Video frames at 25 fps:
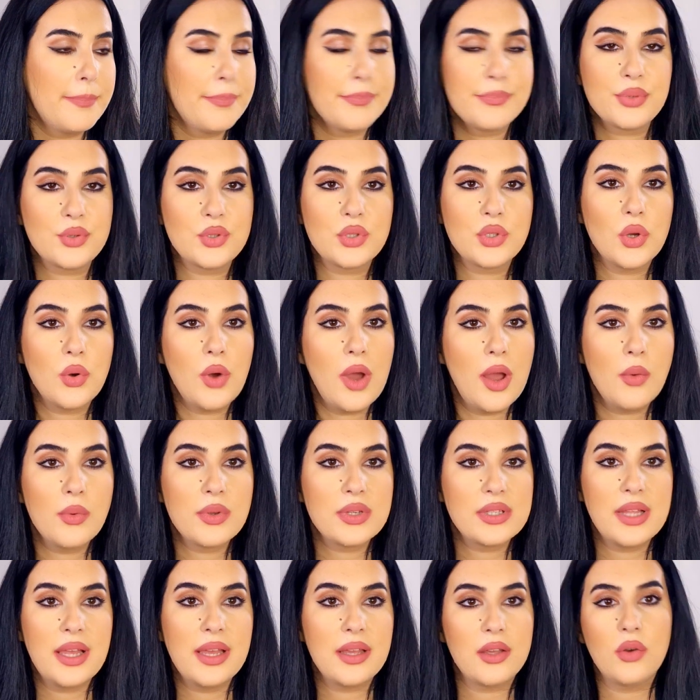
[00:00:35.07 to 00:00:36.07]
So I
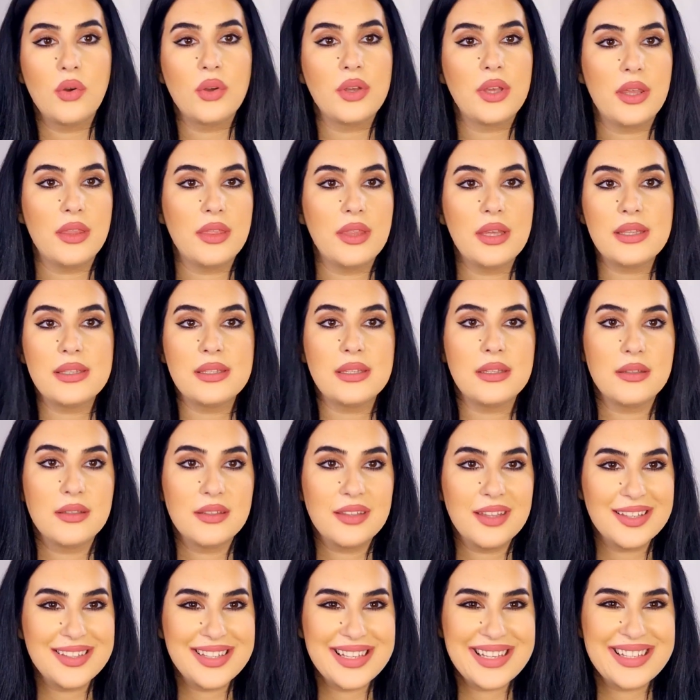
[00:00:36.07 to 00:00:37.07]
was like, okay, that's it,
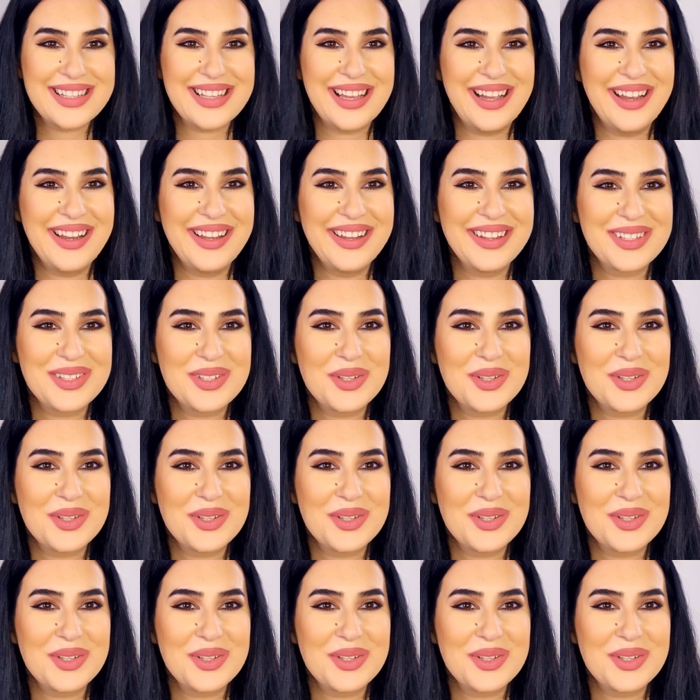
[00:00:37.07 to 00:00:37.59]
that's a sign.